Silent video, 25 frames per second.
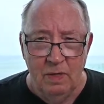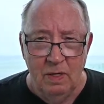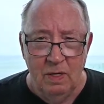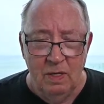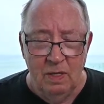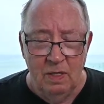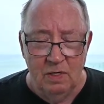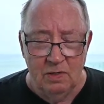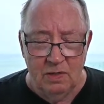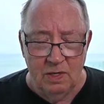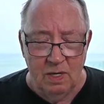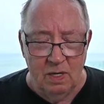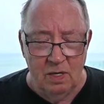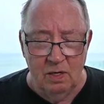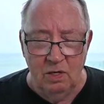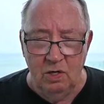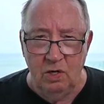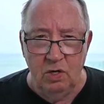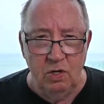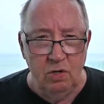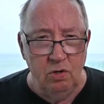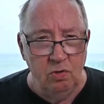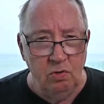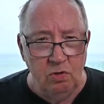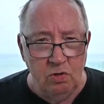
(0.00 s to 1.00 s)
it's not a
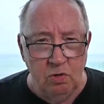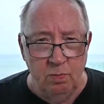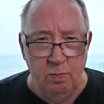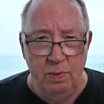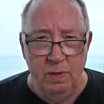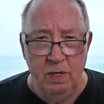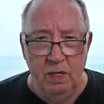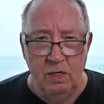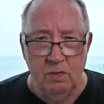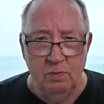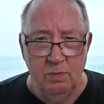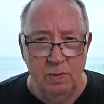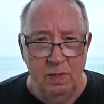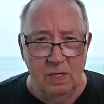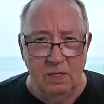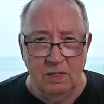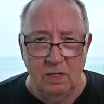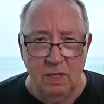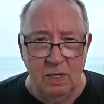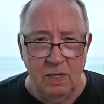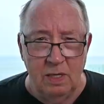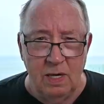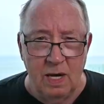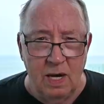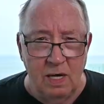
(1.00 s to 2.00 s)
huge beach, but it's
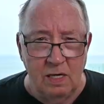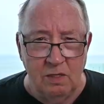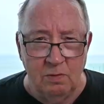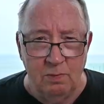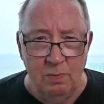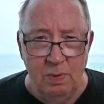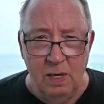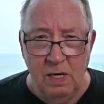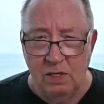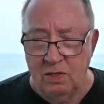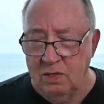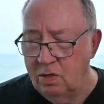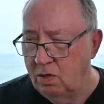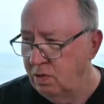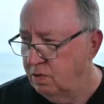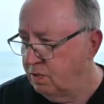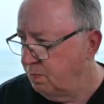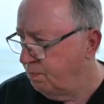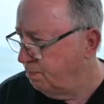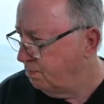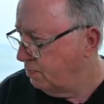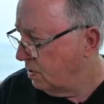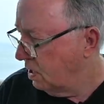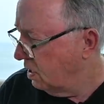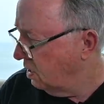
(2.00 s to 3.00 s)
a nice beach. There's
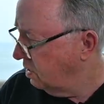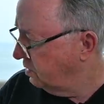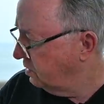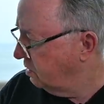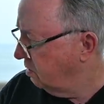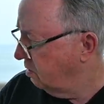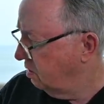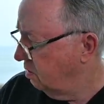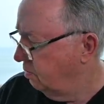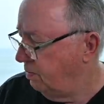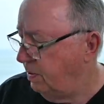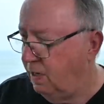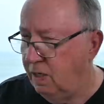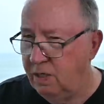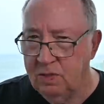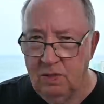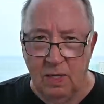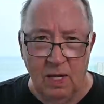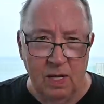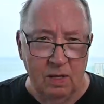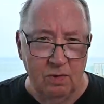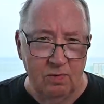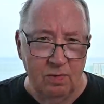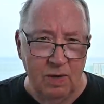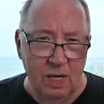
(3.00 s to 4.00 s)
parts of the beach,
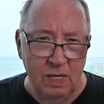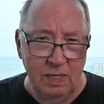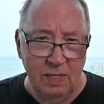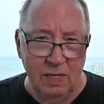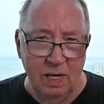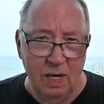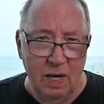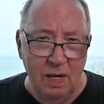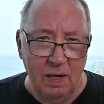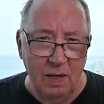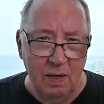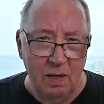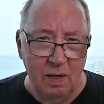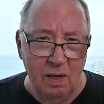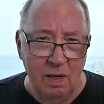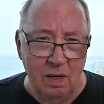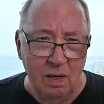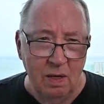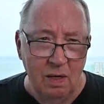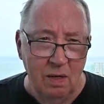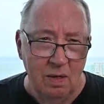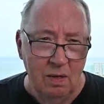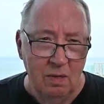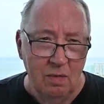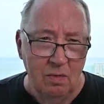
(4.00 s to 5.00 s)
like right down here,
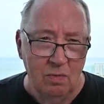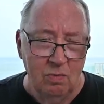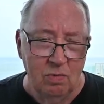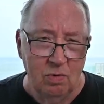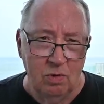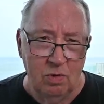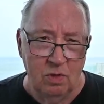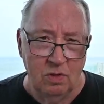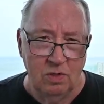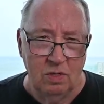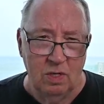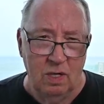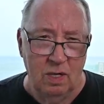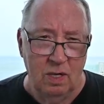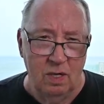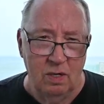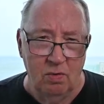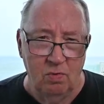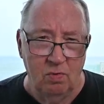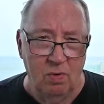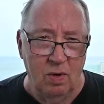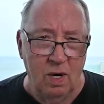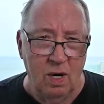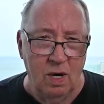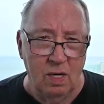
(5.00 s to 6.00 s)
where there's a lot of
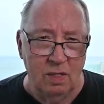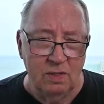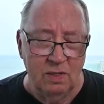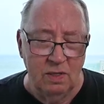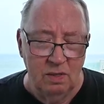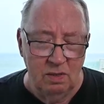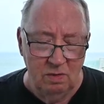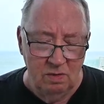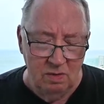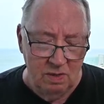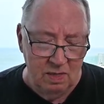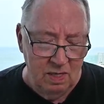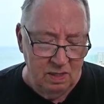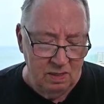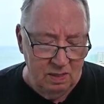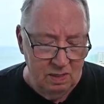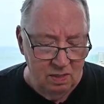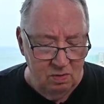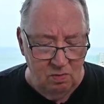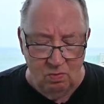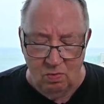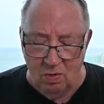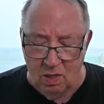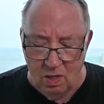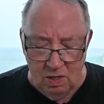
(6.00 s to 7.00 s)
rocks and you, that
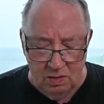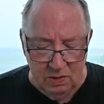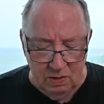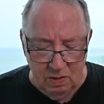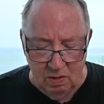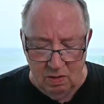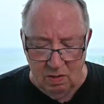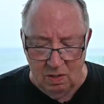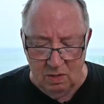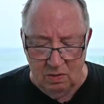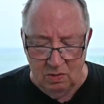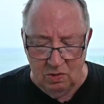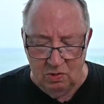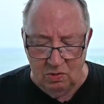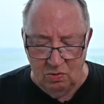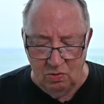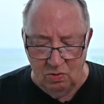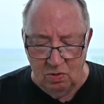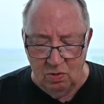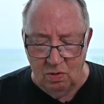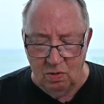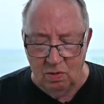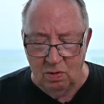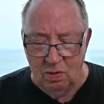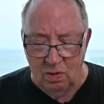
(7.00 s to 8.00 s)
get washed on
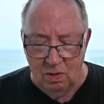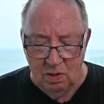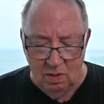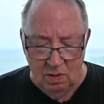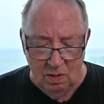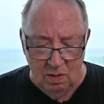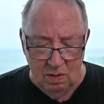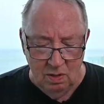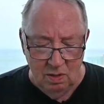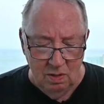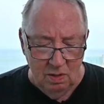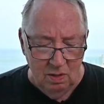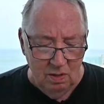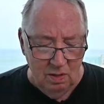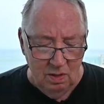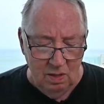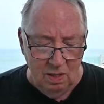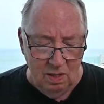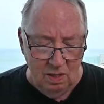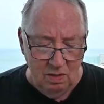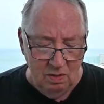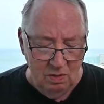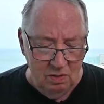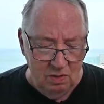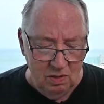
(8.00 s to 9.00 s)
shore
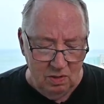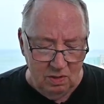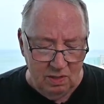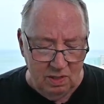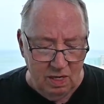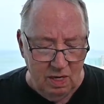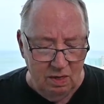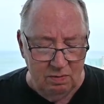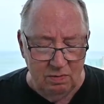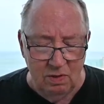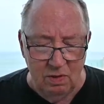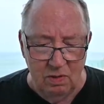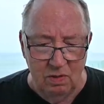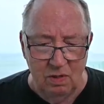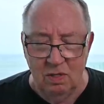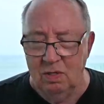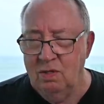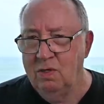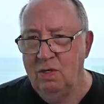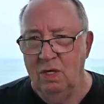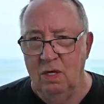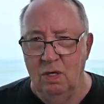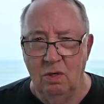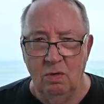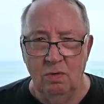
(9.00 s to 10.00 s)
and you just have to
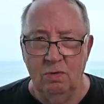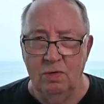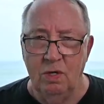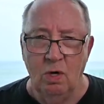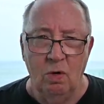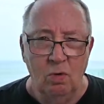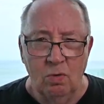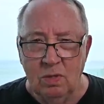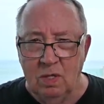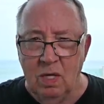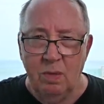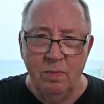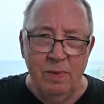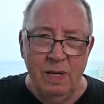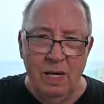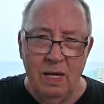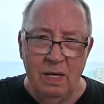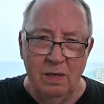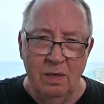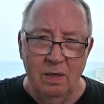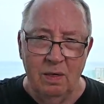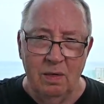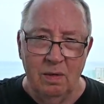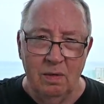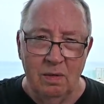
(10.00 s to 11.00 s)
you know don't come
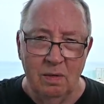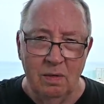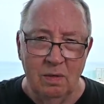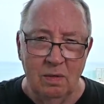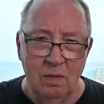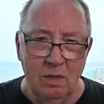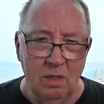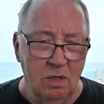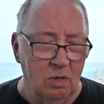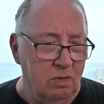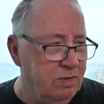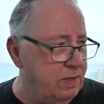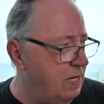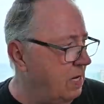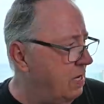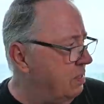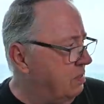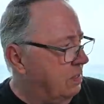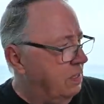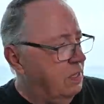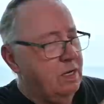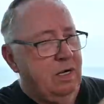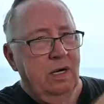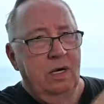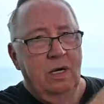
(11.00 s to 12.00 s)
down here go
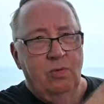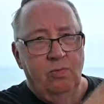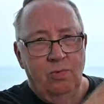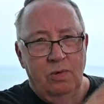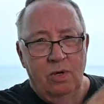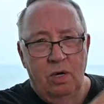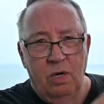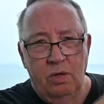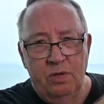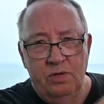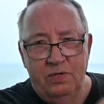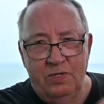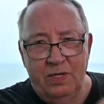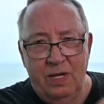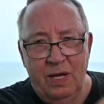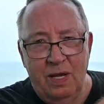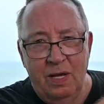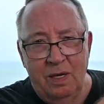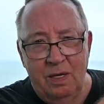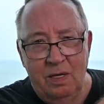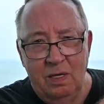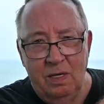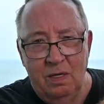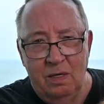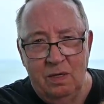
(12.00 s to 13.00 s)
down there where all the
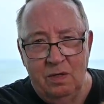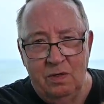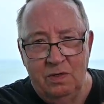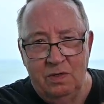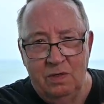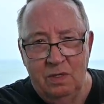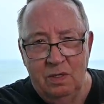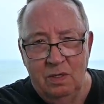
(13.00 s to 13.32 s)
sand is